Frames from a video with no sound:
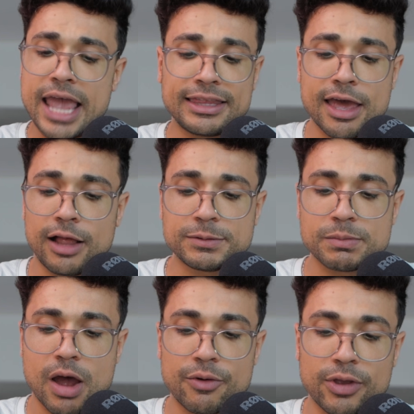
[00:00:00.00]
it helps
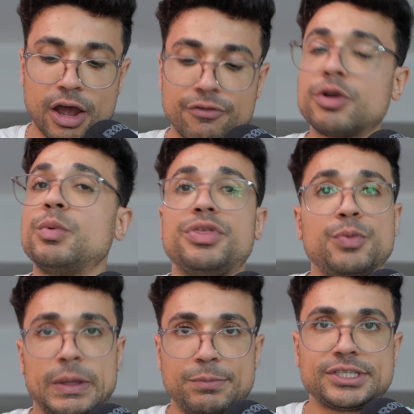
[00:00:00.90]
my recovery with
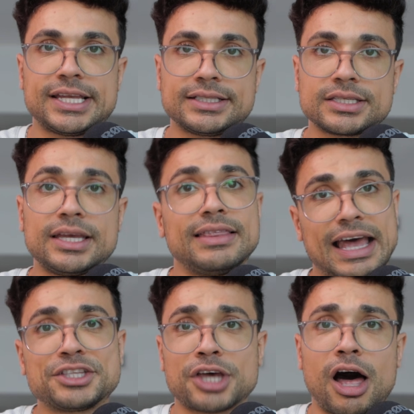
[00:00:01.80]
3%.
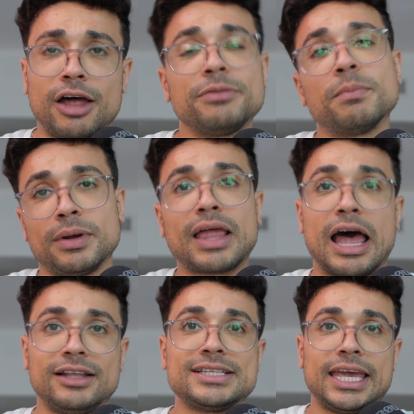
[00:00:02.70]
That's odd, but
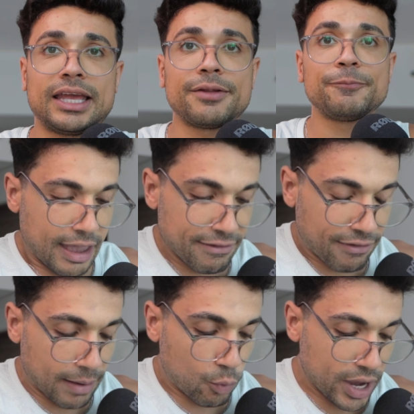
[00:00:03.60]
I'll take it.
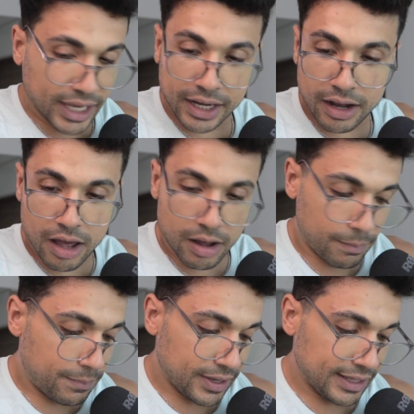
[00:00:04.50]
If I'm waking
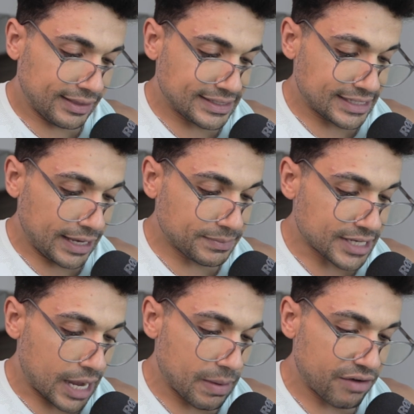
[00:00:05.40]
up in the same
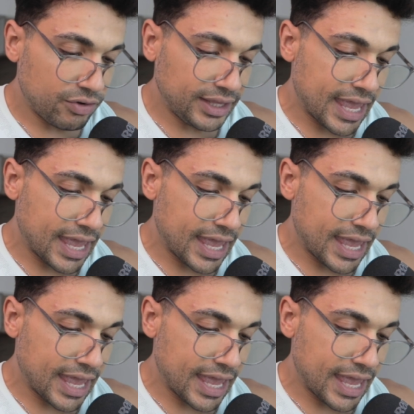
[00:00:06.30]
time every